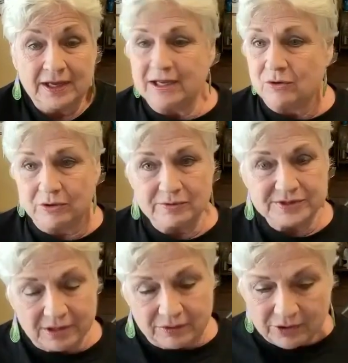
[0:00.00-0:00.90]
He grew
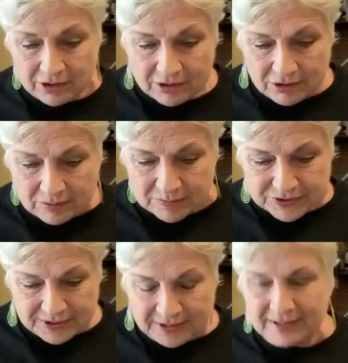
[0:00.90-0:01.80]
his own
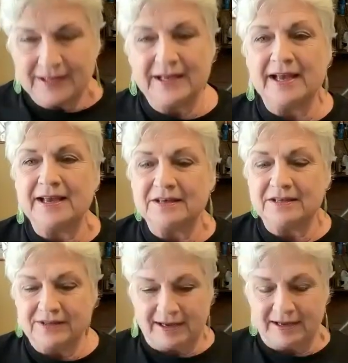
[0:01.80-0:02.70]
herbs. He
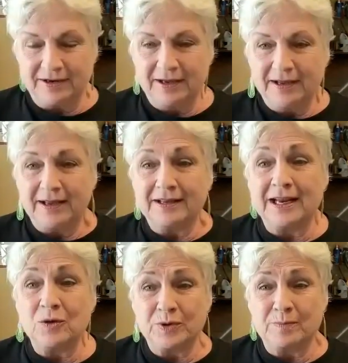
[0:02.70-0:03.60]
hated that. And
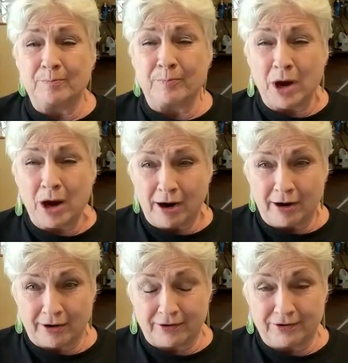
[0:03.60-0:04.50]
he would
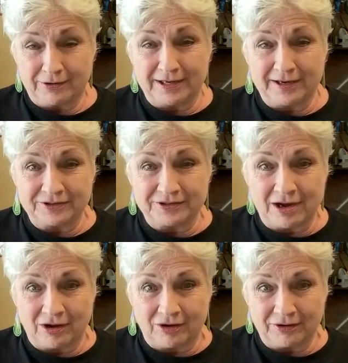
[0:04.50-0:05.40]
bark like a
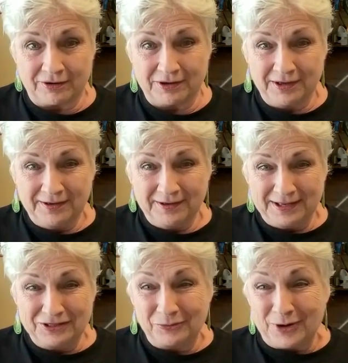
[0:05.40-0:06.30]
dog
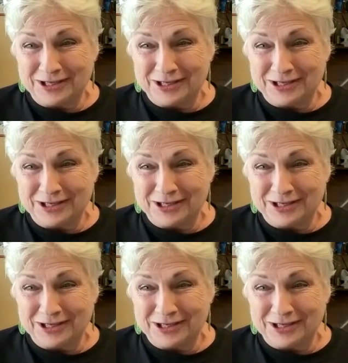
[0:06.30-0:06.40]
in the